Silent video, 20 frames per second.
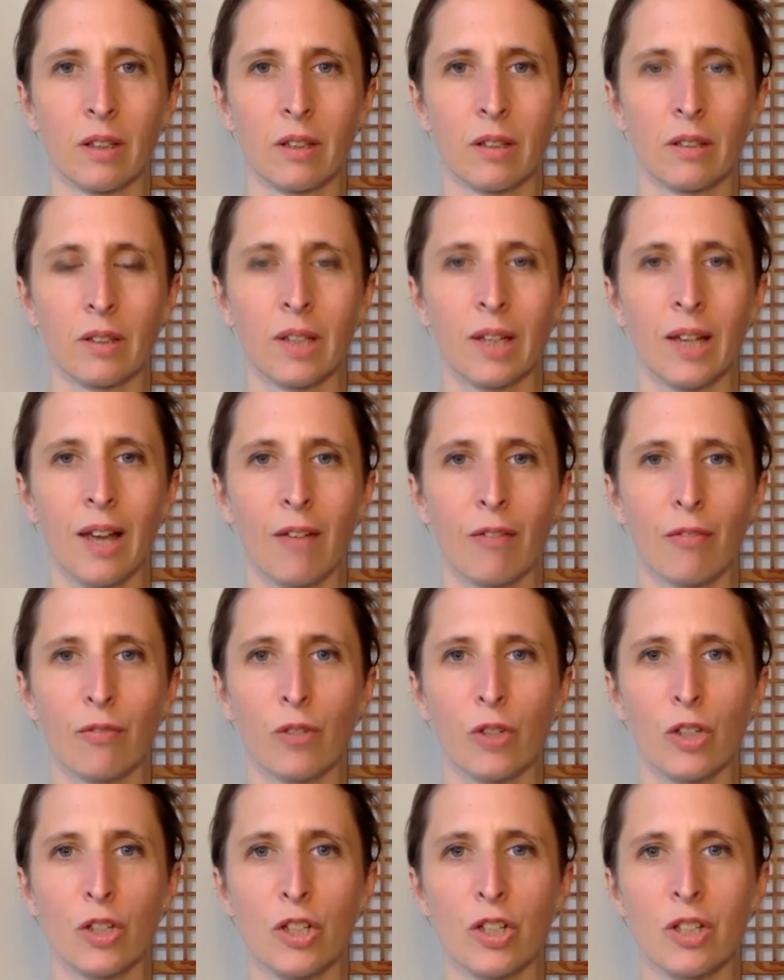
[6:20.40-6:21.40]
The left
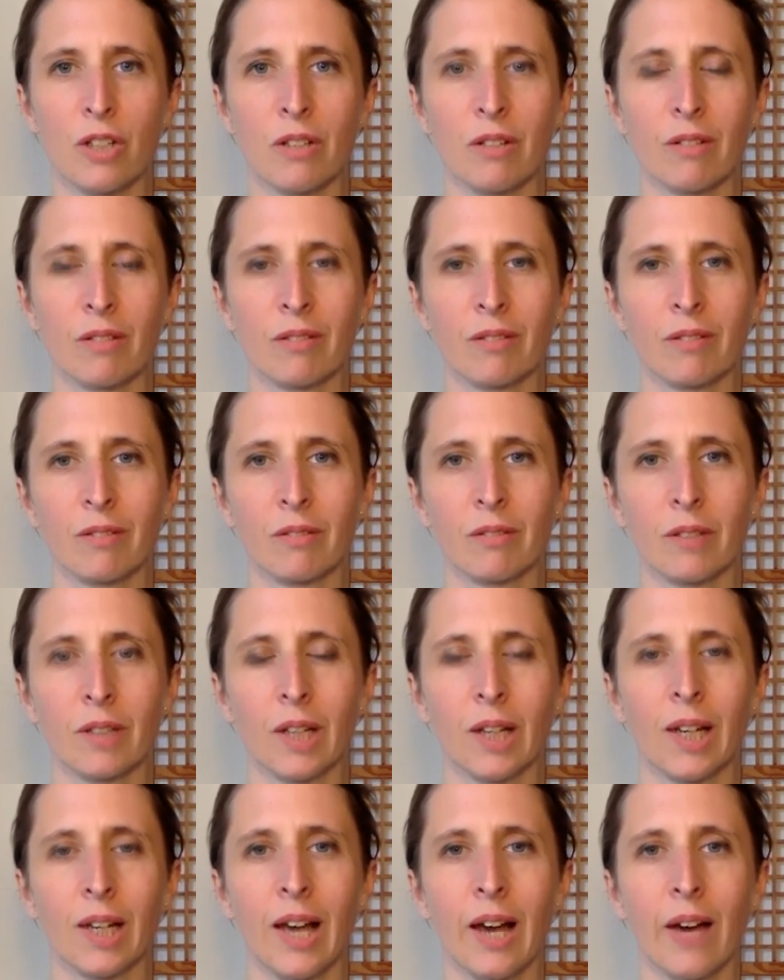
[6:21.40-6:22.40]
foot,
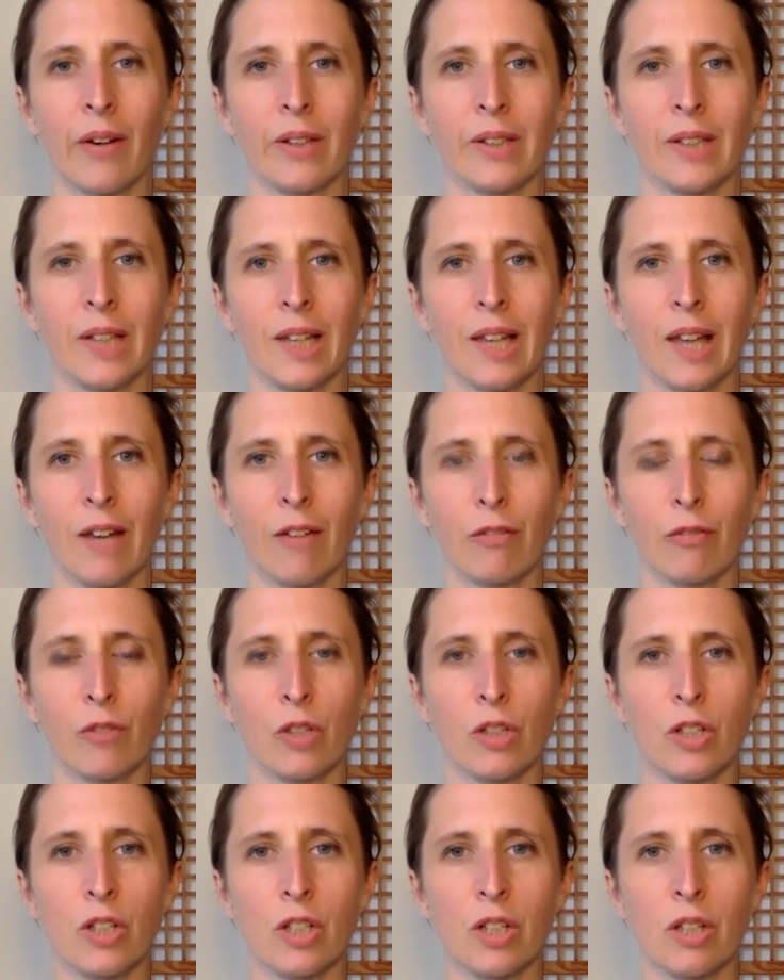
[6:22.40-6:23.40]
allowing the left
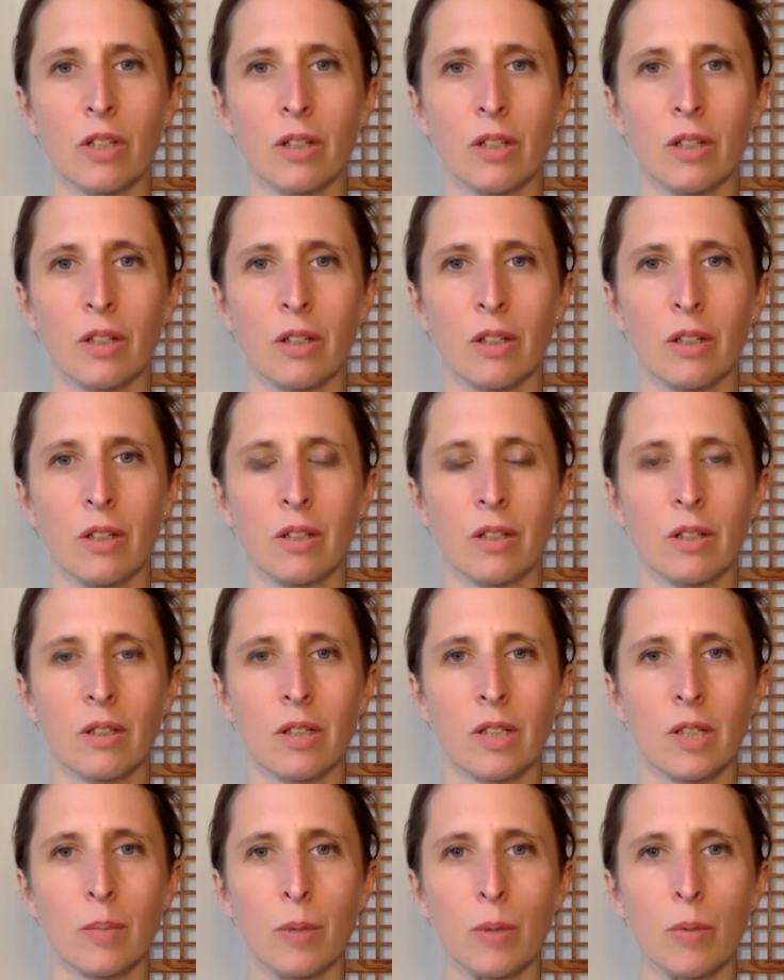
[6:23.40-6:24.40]
foot
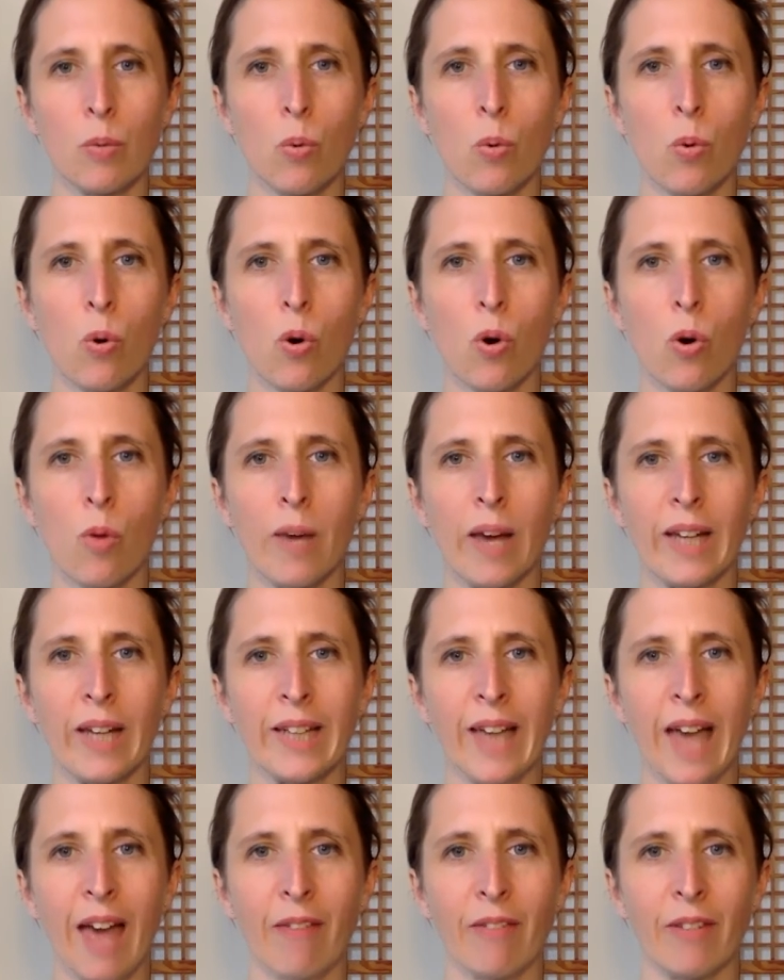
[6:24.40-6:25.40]
to be warm and
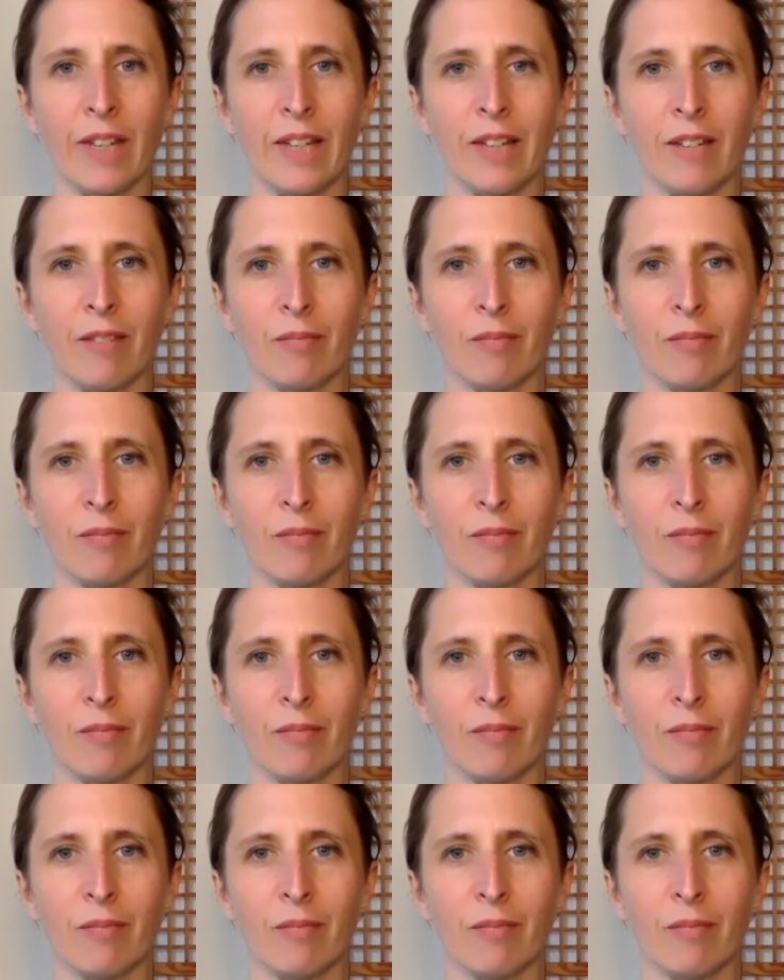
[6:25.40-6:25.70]
heavy.